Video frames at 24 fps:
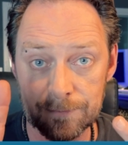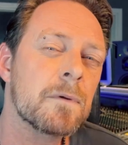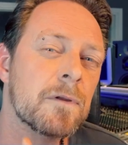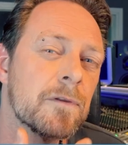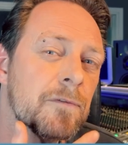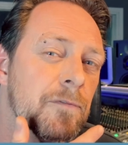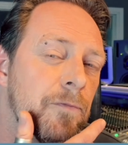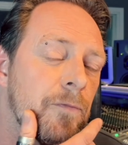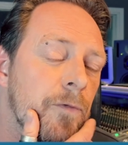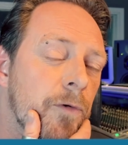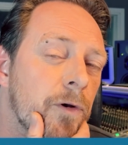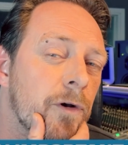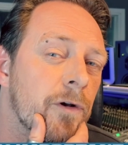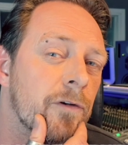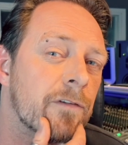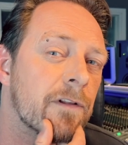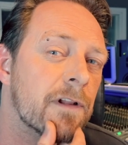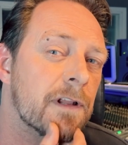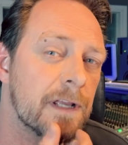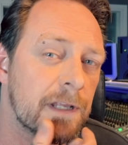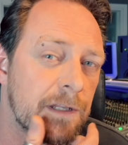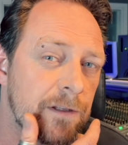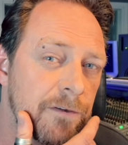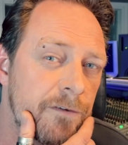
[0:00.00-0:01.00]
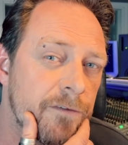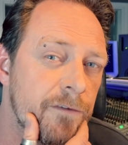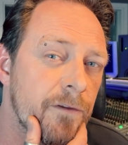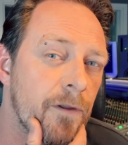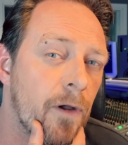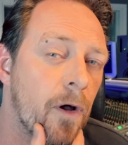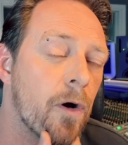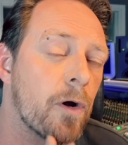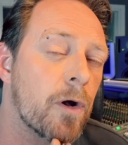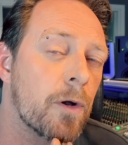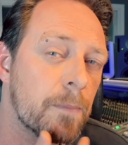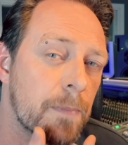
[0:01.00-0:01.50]
First, let's
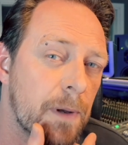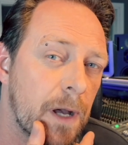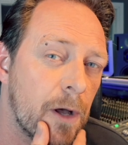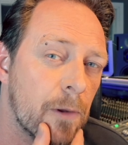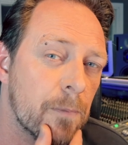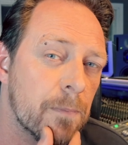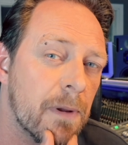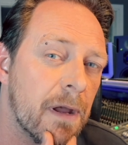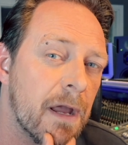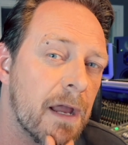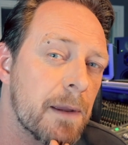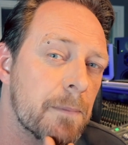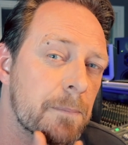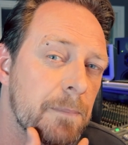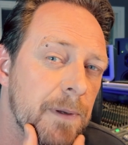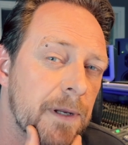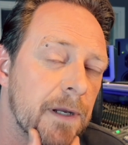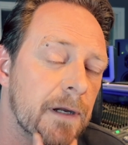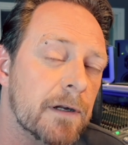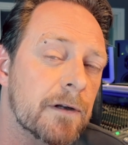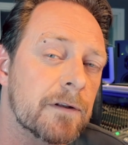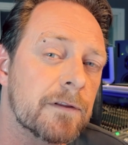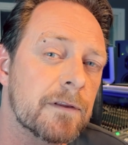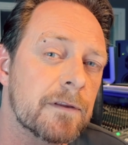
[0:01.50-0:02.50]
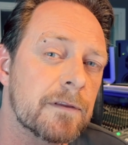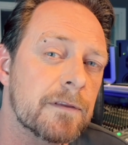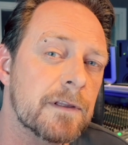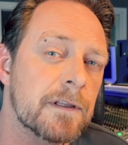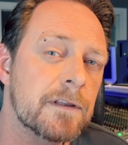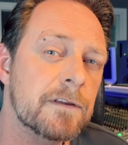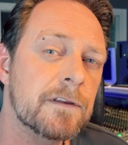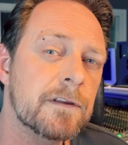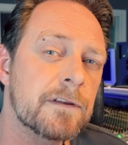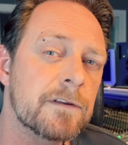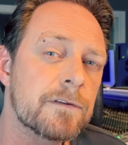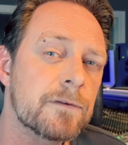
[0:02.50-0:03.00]
talk about my beard.
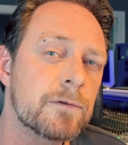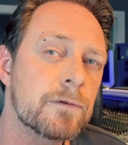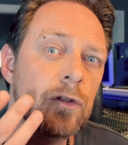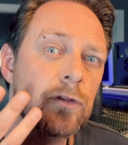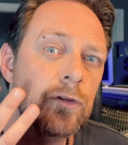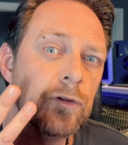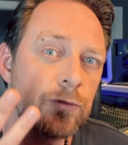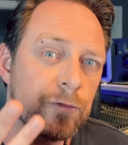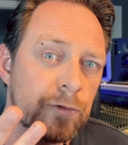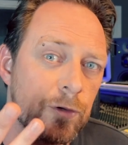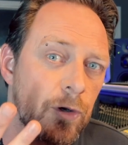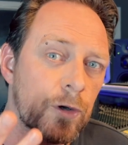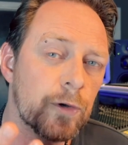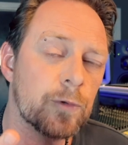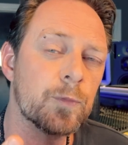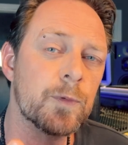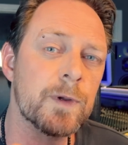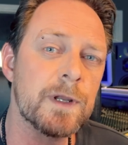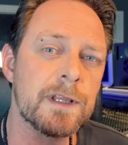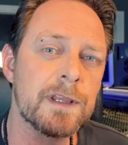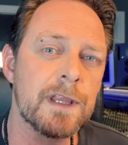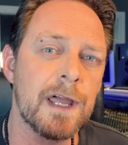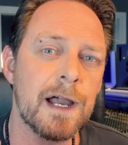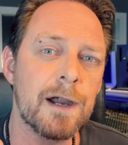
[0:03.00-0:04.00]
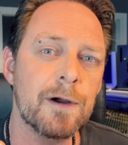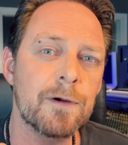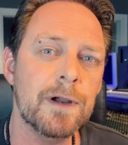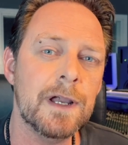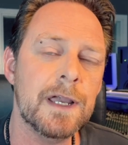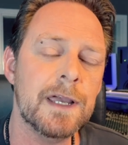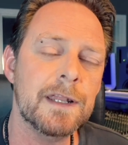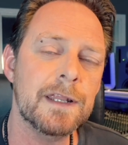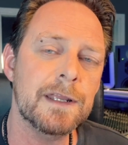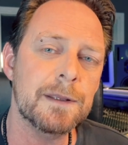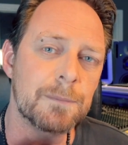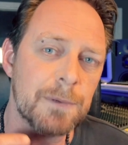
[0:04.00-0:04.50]
This is the 3rd week now,
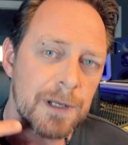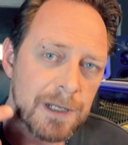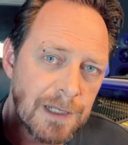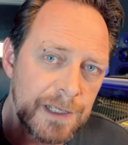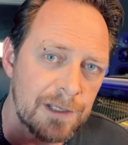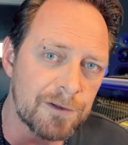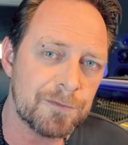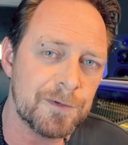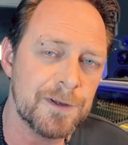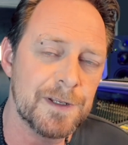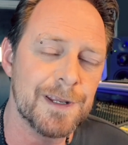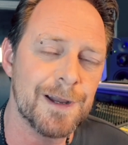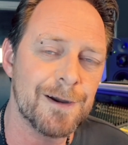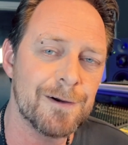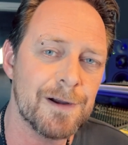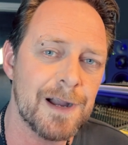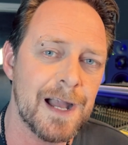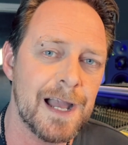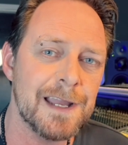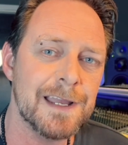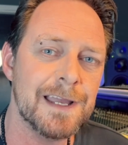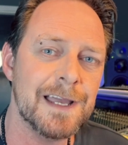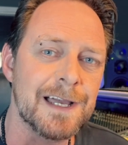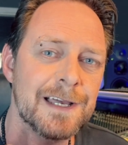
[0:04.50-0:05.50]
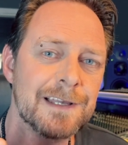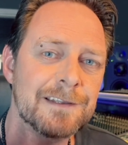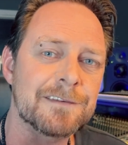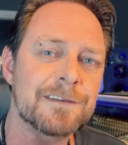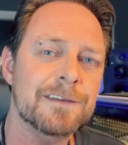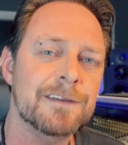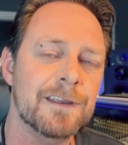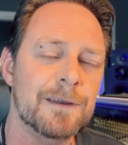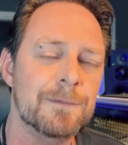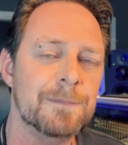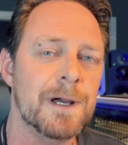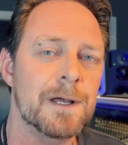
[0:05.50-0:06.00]
and in my last video I
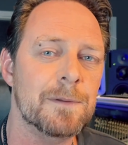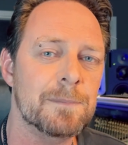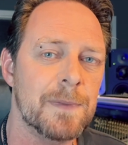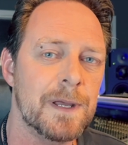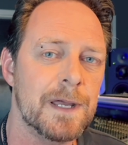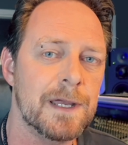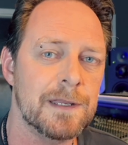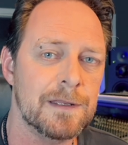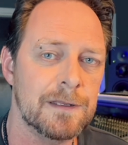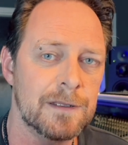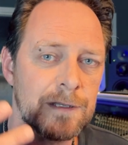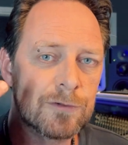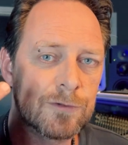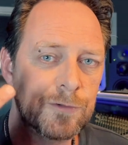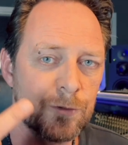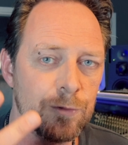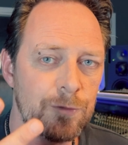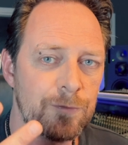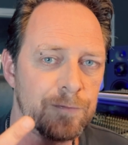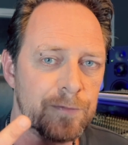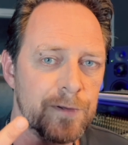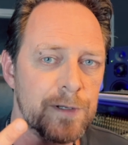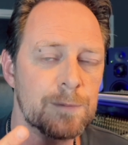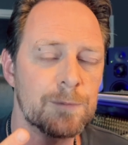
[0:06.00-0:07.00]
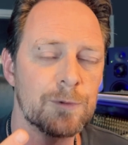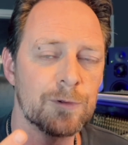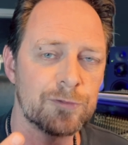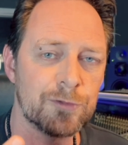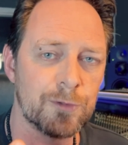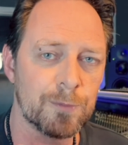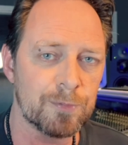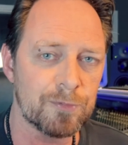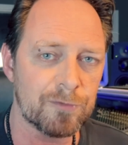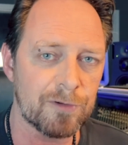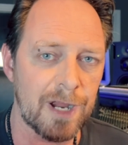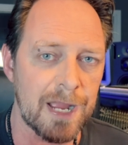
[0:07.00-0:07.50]
asked about my 2 female
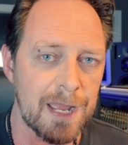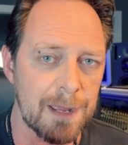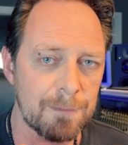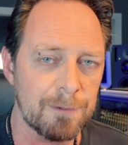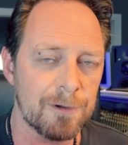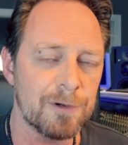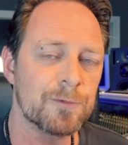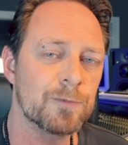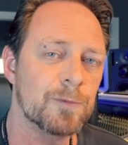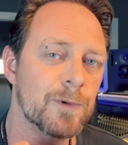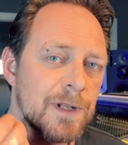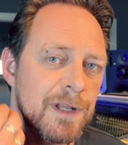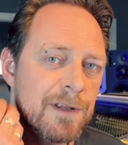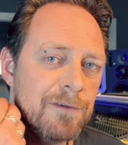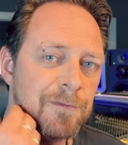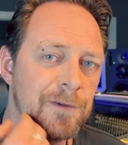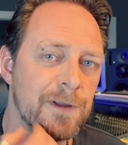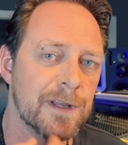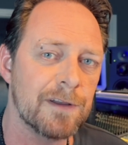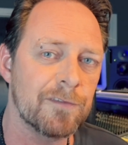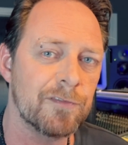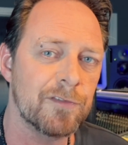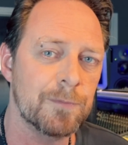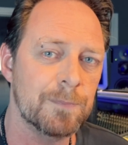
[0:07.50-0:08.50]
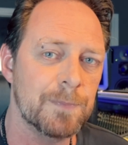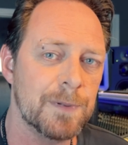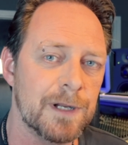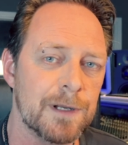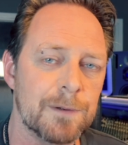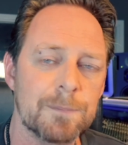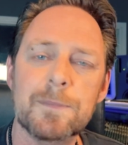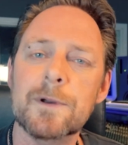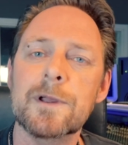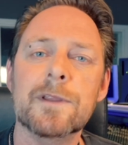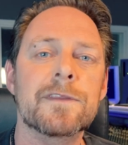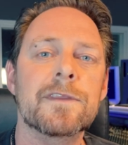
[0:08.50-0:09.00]
subscribers what they think of the
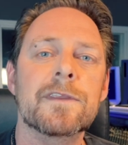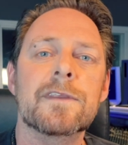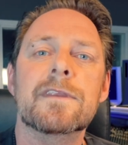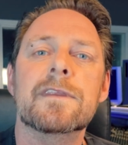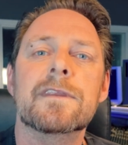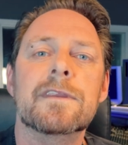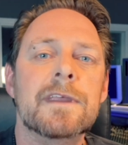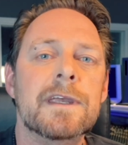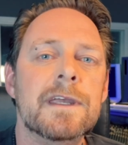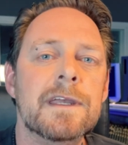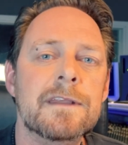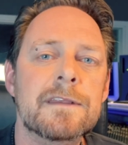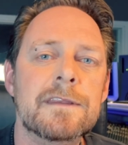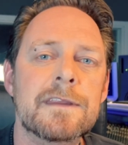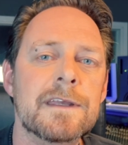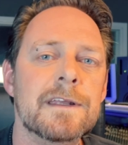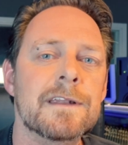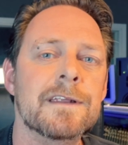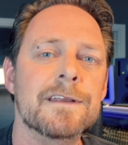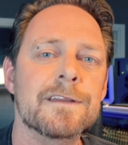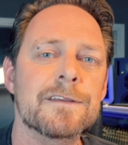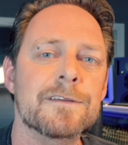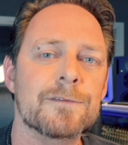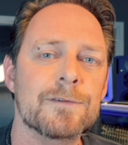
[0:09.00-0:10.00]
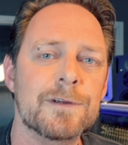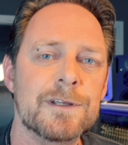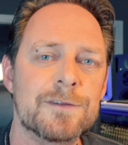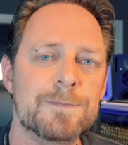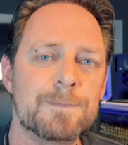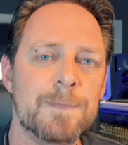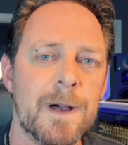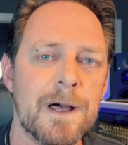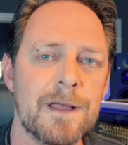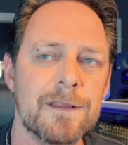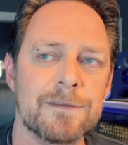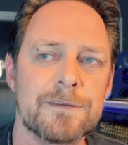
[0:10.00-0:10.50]
beard, but they didn't
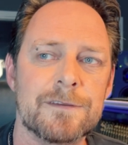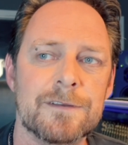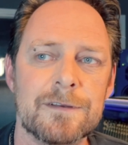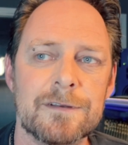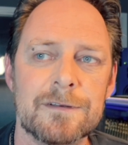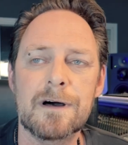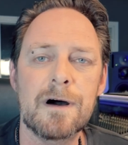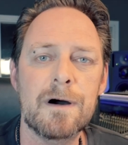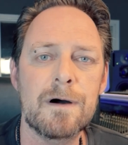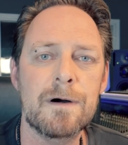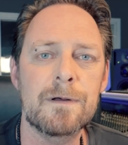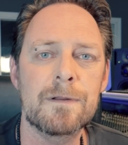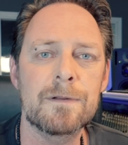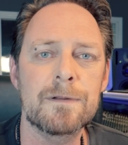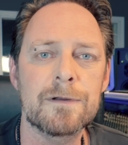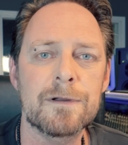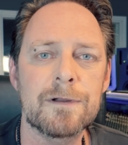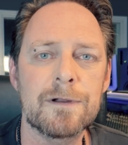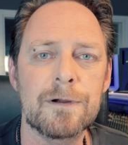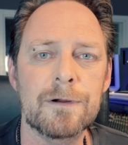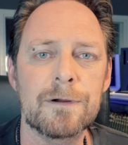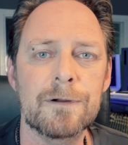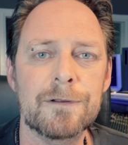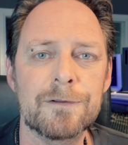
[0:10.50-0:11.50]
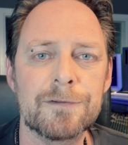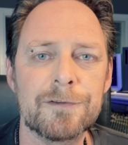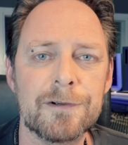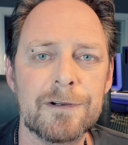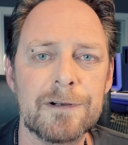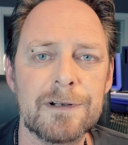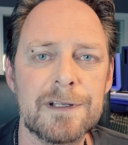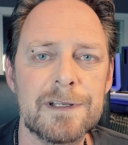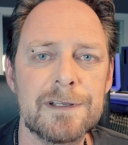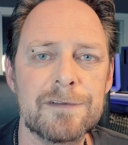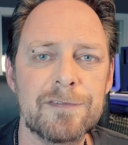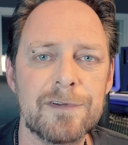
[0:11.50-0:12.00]
respond. All the girls
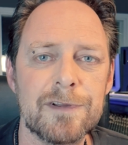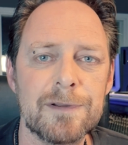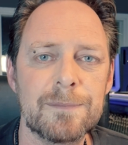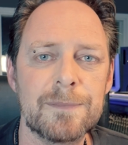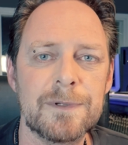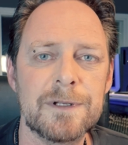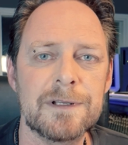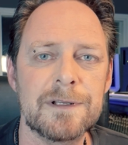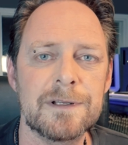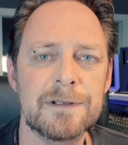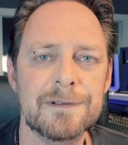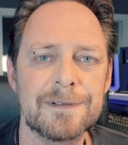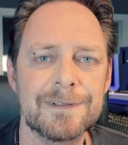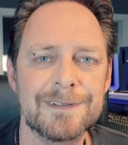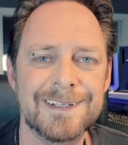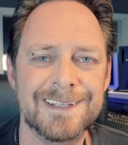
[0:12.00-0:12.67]
are leaving me.